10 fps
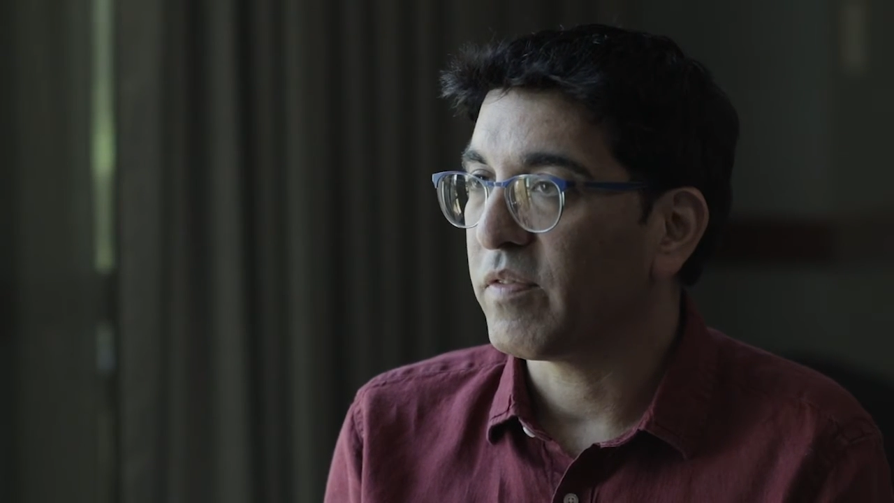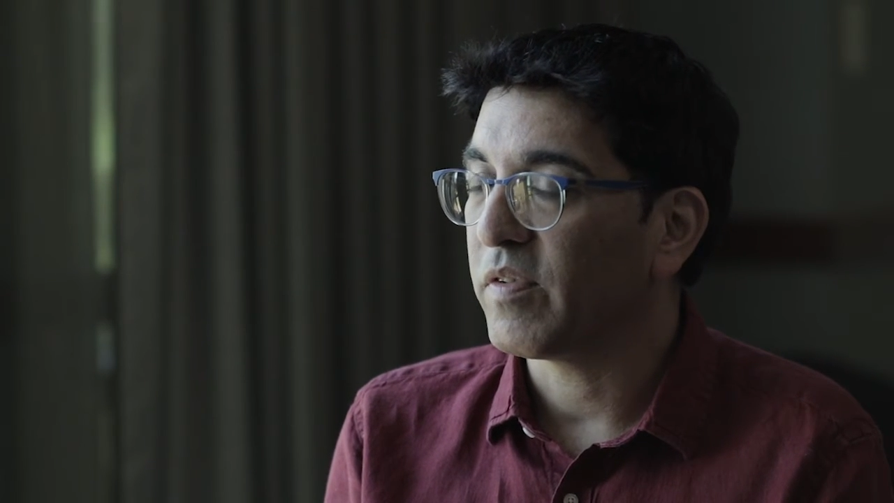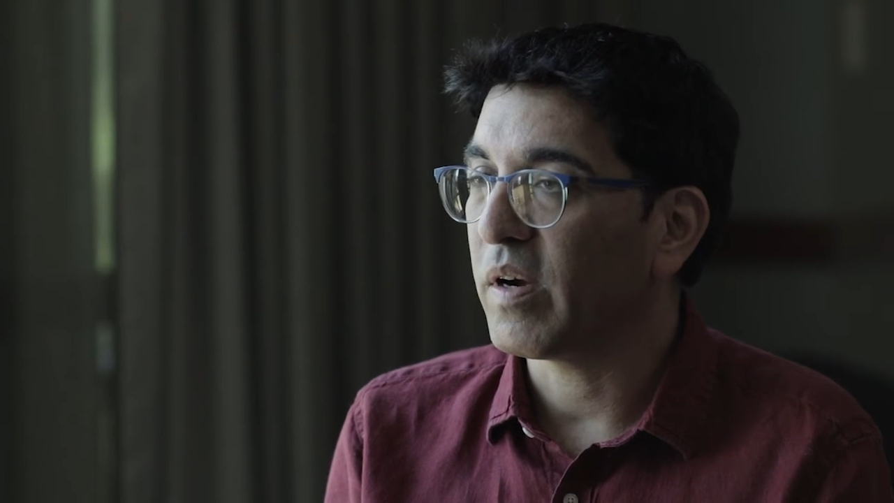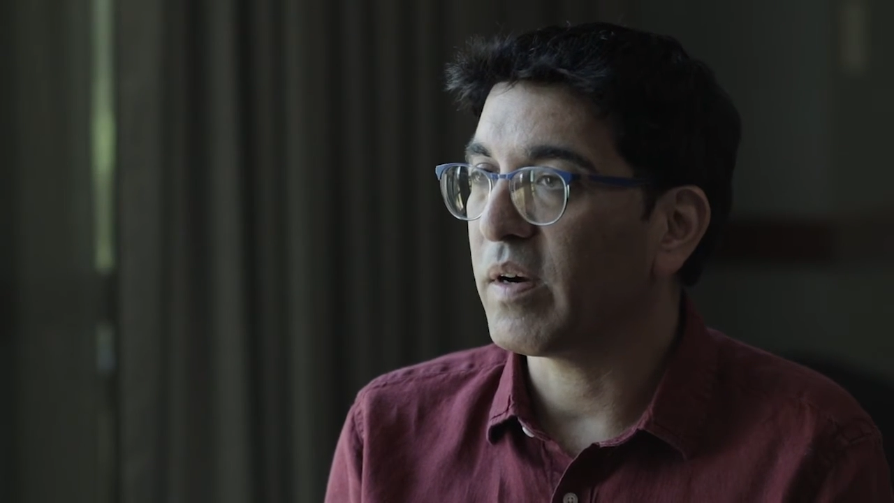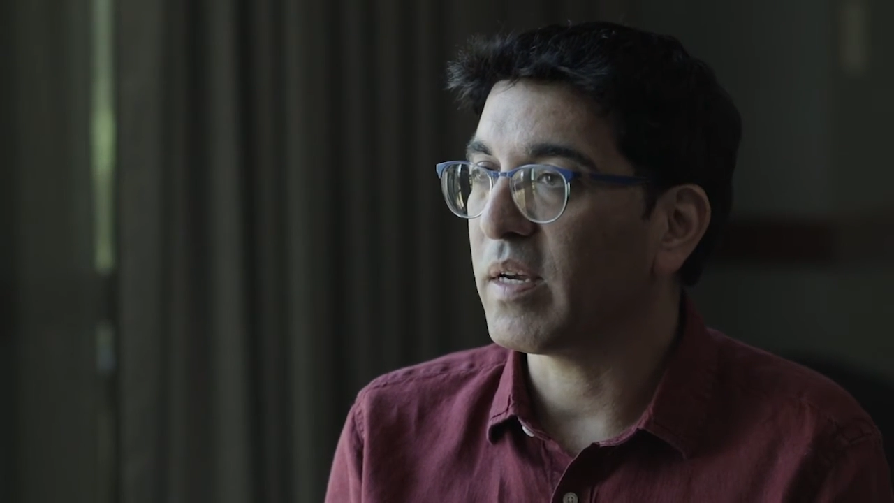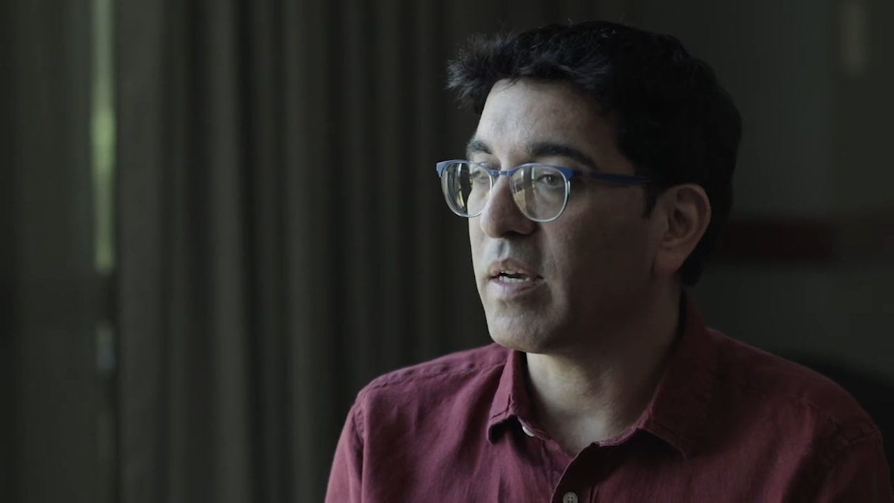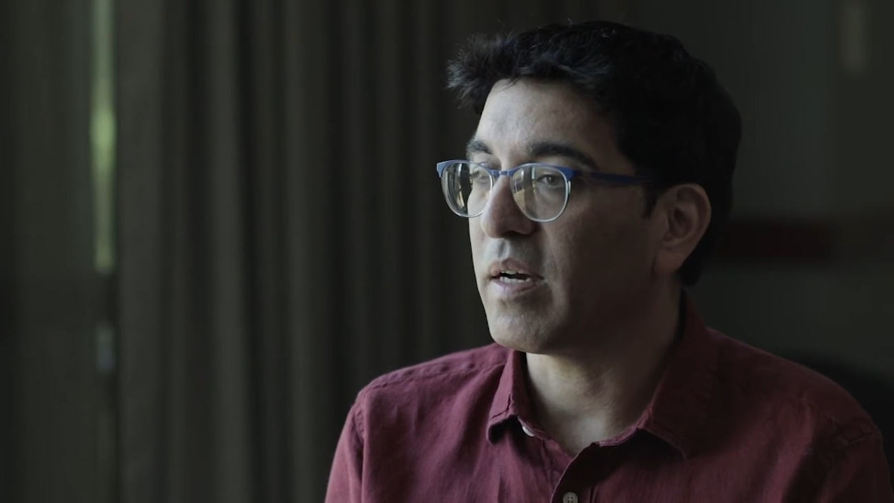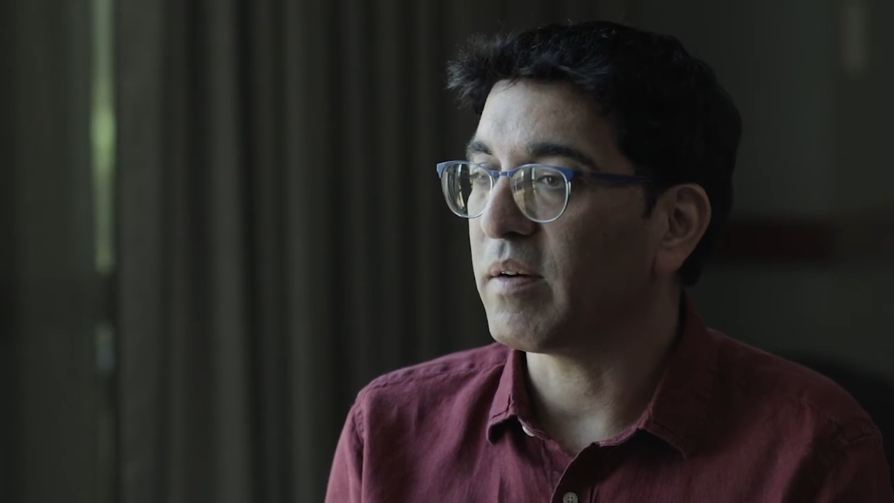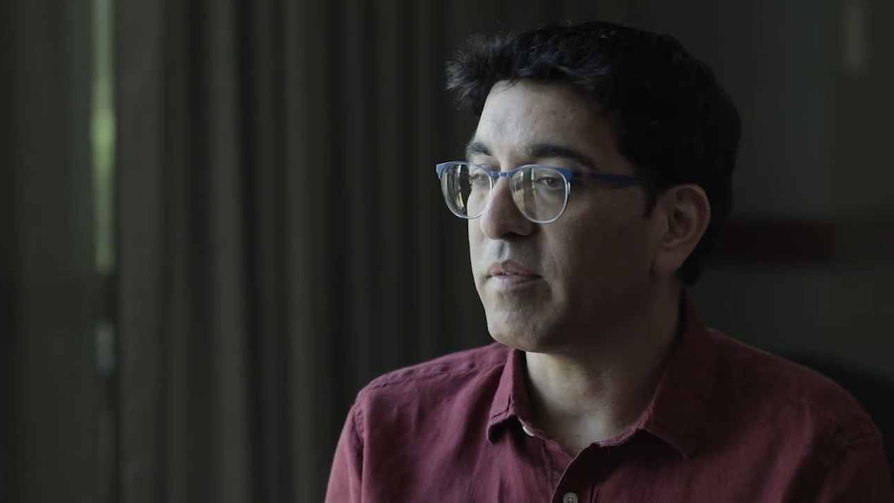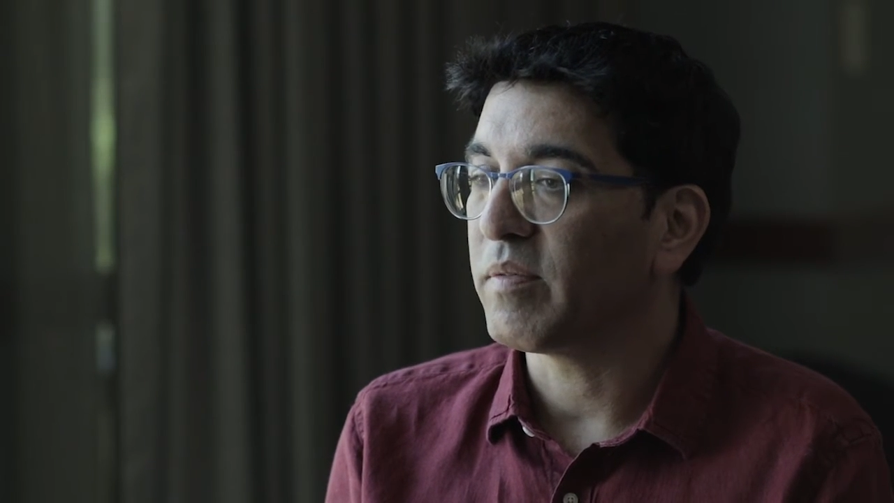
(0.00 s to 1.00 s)

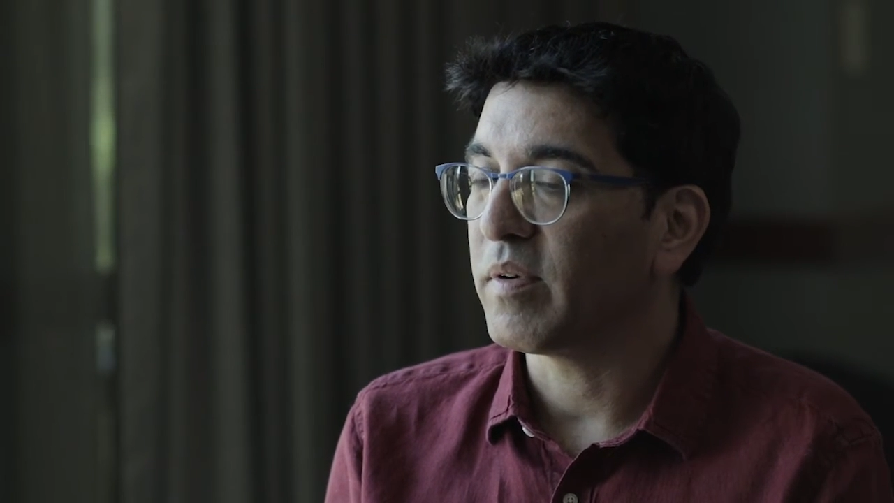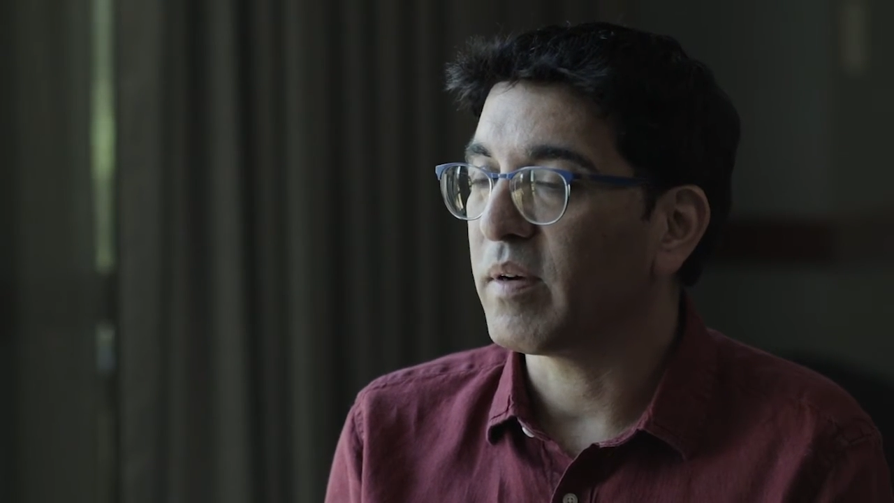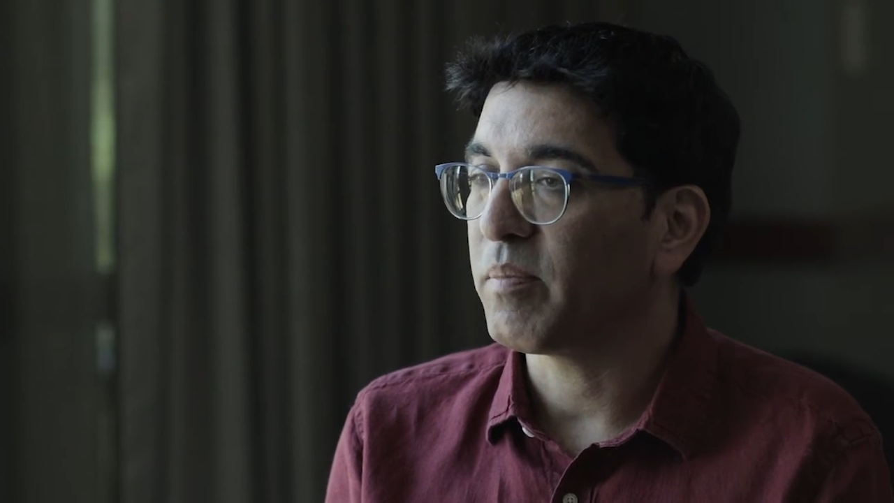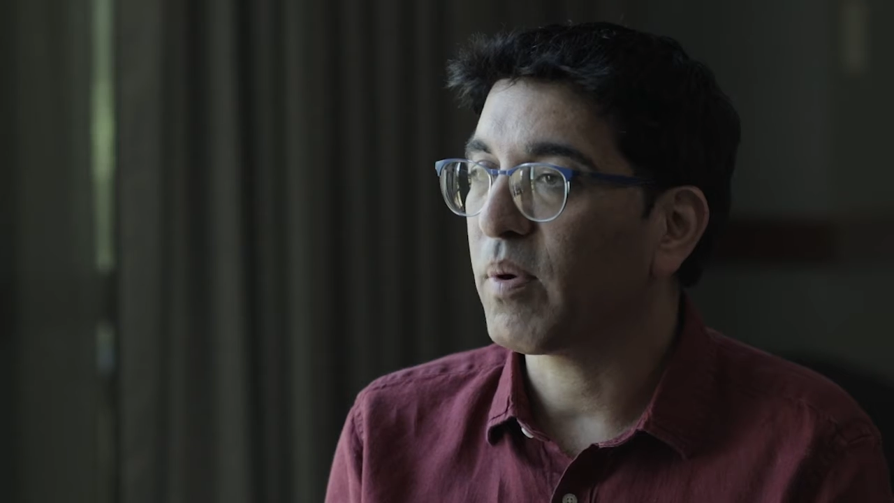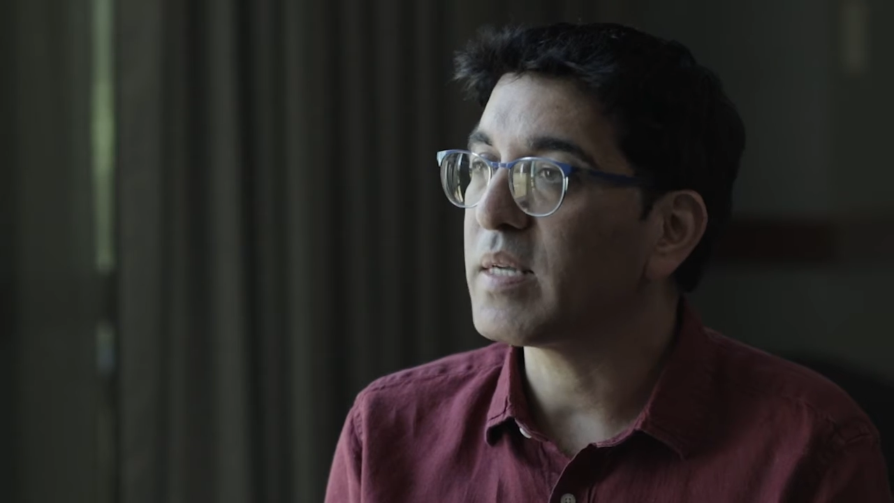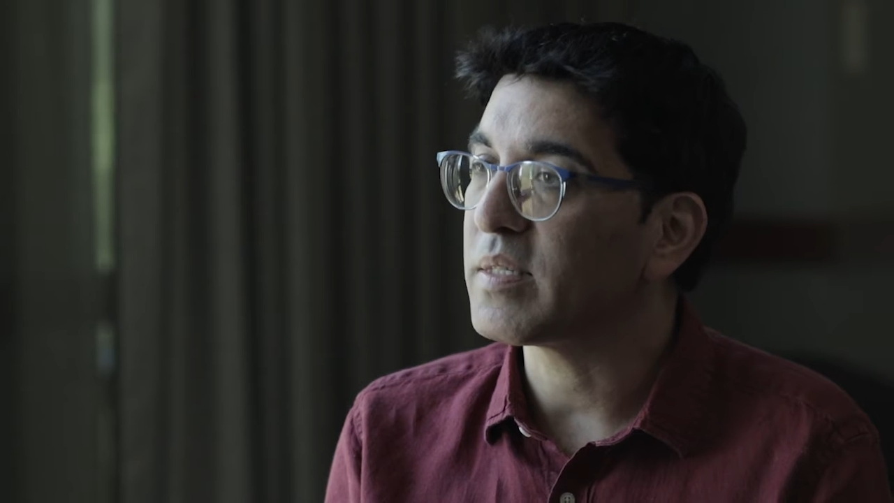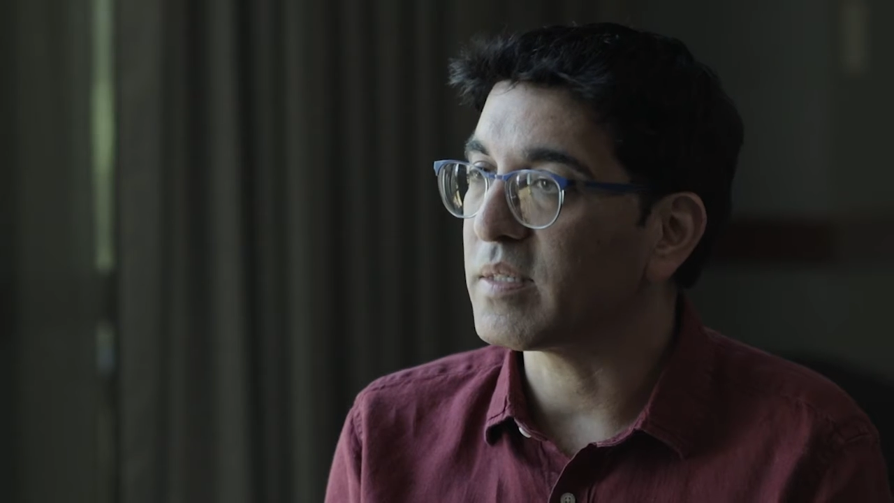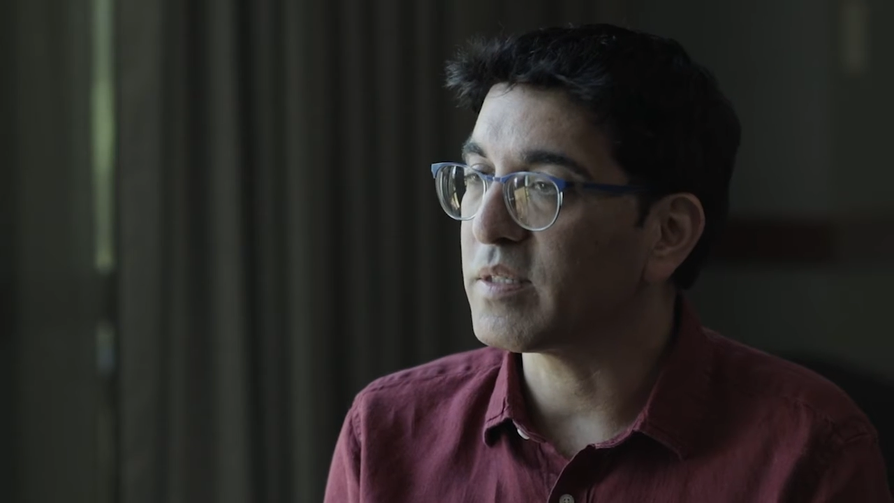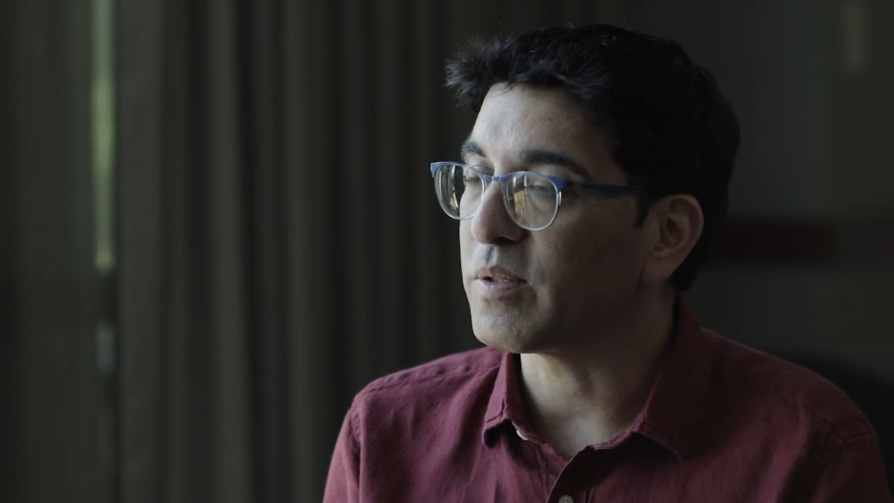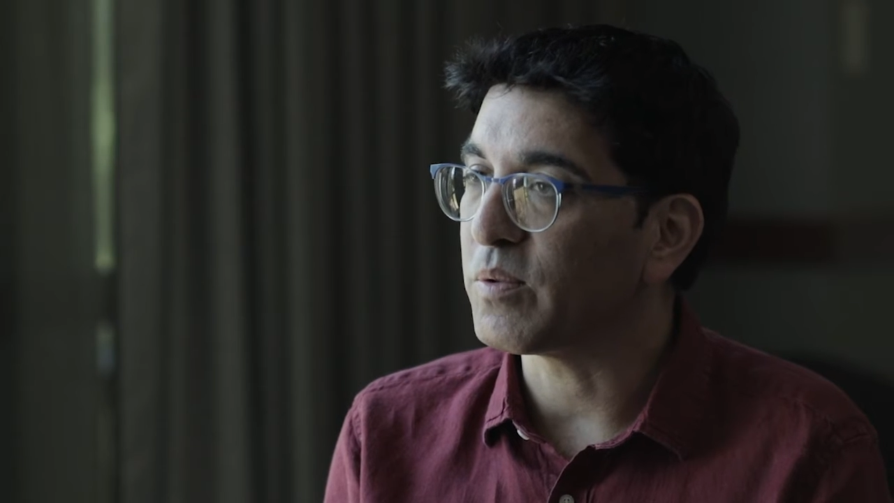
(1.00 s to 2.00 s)
very
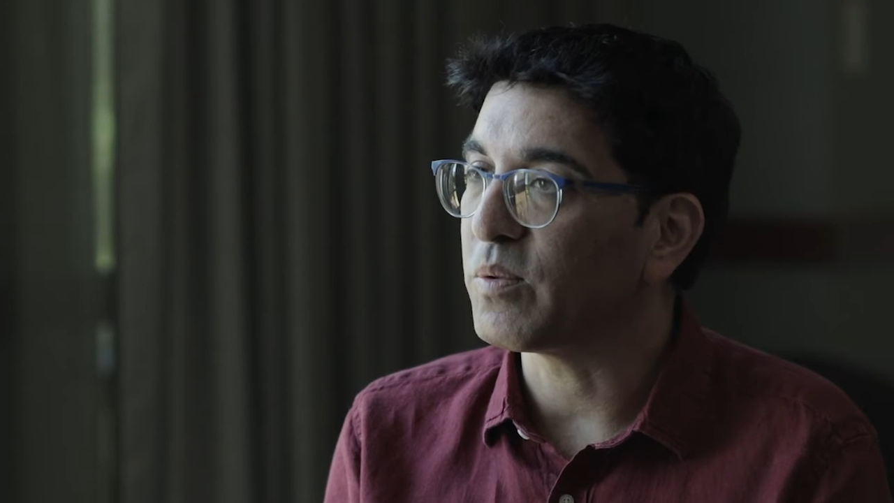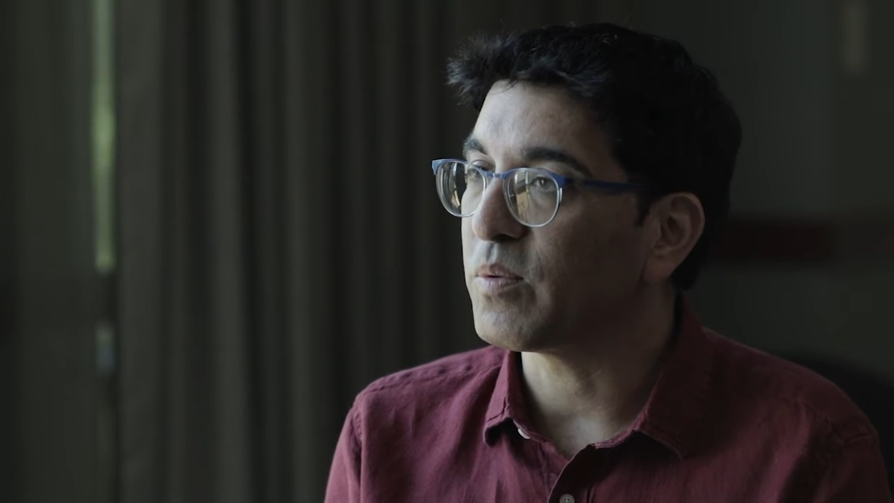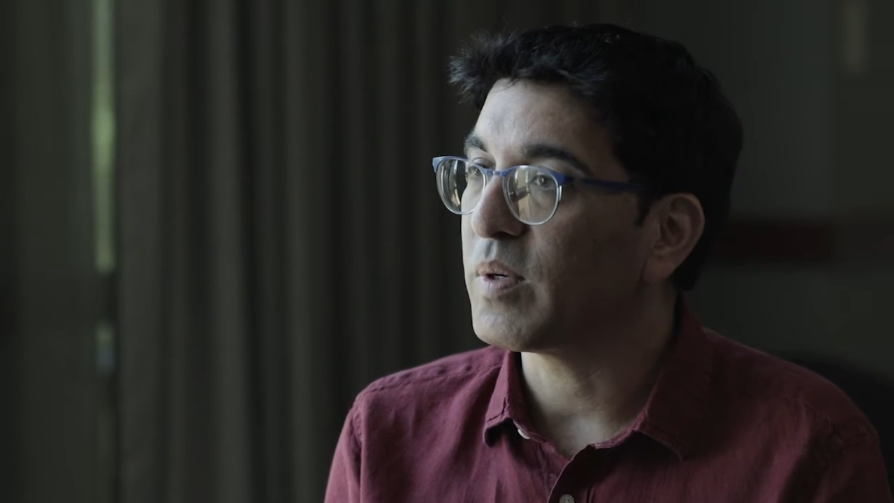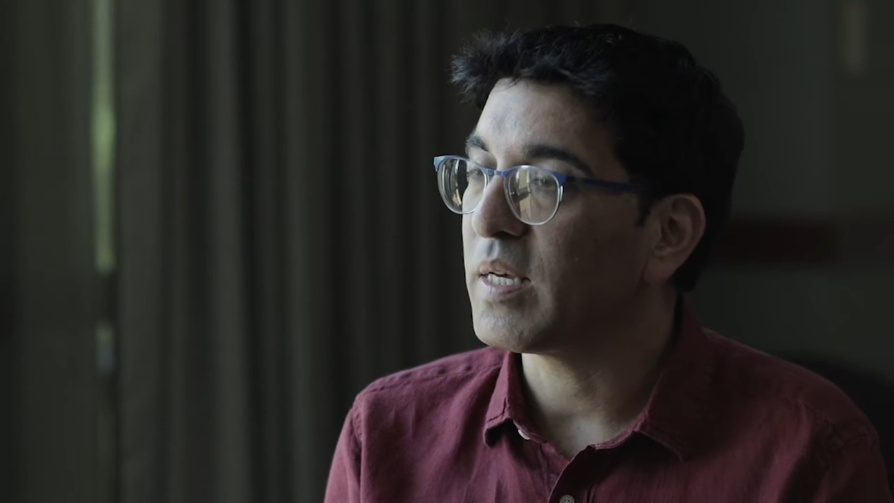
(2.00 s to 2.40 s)
present to